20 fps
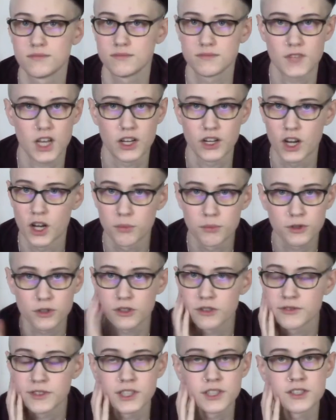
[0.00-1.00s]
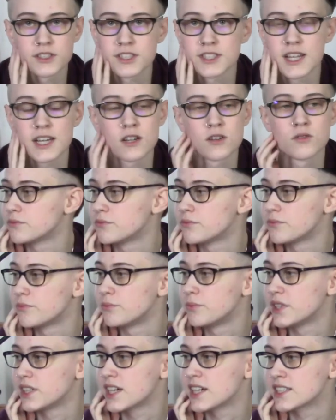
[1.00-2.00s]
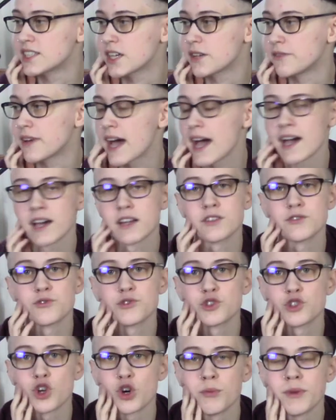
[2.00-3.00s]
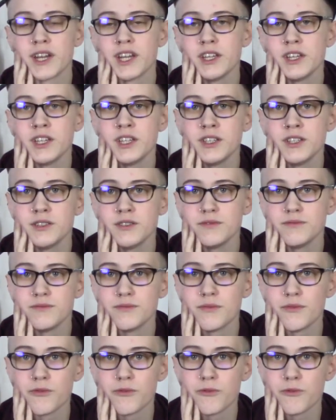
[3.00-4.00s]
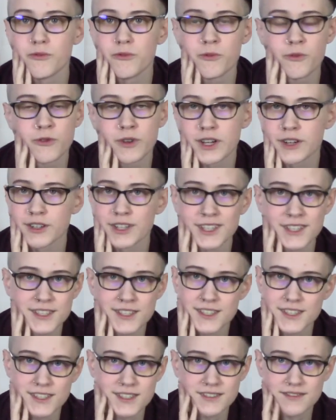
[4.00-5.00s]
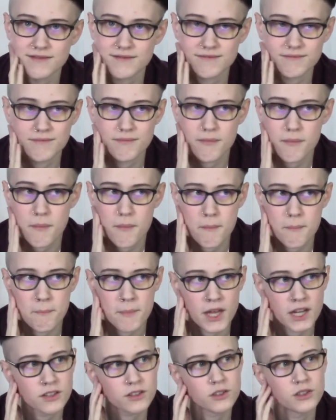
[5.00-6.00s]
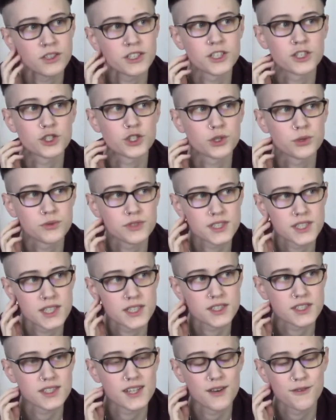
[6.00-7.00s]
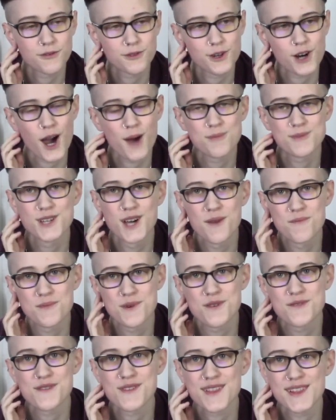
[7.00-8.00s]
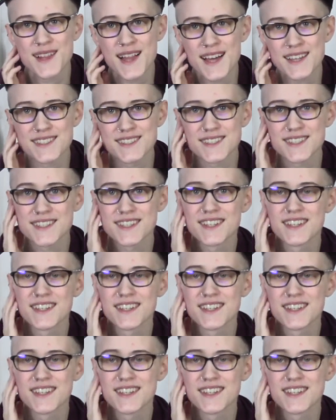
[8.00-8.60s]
a number of years now because I've had so many various medical issues that have cropped up over the last